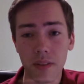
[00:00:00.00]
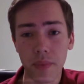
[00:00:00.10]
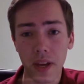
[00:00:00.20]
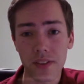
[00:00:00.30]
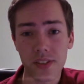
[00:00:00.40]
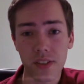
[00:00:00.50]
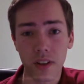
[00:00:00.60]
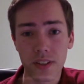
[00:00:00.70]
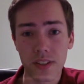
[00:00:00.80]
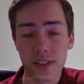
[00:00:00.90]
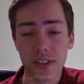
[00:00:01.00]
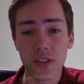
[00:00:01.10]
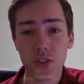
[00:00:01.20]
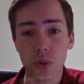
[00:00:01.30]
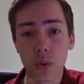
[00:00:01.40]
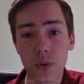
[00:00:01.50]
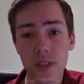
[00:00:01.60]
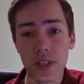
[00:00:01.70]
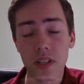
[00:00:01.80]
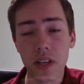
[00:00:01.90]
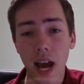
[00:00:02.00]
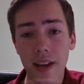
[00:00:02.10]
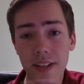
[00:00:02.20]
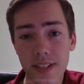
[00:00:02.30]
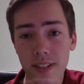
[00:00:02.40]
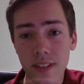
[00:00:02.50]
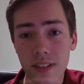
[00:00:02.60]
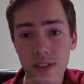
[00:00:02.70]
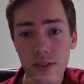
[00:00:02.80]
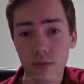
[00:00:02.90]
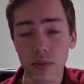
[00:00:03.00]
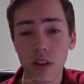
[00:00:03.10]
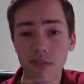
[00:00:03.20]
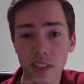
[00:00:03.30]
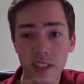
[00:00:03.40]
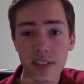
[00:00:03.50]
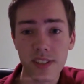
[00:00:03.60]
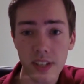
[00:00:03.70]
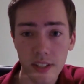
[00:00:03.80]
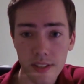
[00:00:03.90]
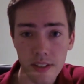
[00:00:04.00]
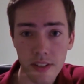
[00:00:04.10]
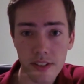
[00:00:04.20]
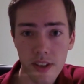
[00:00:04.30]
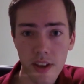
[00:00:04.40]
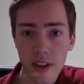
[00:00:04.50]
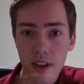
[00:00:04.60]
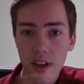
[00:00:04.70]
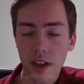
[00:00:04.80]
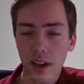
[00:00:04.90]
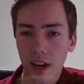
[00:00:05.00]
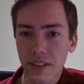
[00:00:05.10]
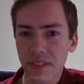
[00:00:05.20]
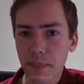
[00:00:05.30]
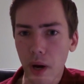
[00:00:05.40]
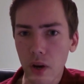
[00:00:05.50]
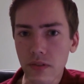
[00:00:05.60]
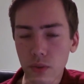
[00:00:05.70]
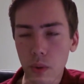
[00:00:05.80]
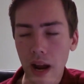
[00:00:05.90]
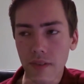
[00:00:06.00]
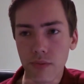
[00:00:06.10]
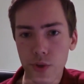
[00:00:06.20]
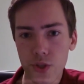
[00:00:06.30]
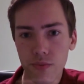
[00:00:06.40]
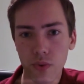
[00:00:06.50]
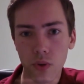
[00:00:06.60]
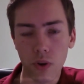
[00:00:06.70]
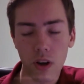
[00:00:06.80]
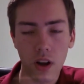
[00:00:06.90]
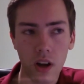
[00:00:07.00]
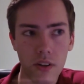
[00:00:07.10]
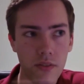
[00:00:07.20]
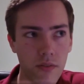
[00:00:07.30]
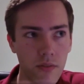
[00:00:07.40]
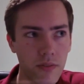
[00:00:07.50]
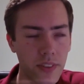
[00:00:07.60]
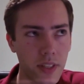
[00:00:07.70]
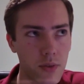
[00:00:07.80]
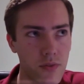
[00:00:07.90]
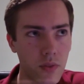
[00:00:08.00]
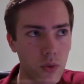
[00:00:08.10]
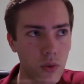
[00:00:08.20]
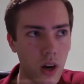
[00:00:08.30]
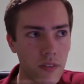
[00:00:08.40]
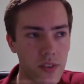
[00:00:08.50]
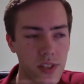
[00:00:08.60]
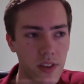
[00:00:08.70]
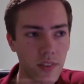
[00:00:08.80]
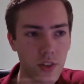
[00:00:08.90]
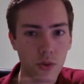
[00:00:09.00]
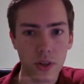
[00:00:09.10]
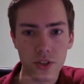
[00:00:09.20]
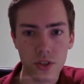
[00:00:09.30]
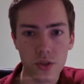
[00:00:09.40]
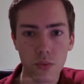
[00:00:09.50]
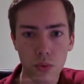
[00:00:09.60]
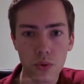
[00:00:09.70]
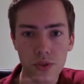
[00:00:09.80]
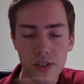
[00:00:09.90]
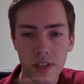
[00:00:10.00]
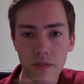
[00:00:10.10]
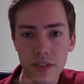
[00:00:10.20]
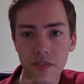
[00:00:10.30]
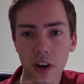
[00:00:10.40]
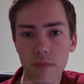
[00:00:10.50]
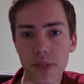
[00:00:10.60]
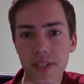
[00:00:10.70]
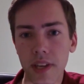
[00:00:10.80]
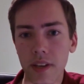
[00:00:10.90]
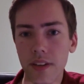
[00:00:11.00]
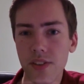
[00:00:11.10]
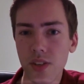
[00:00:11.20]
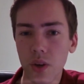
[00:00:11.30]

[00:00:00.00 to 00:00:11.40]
So I'm now starting to see scores in the 80s rather than the 60s. And I think my overall average for over 700 questions was 75%.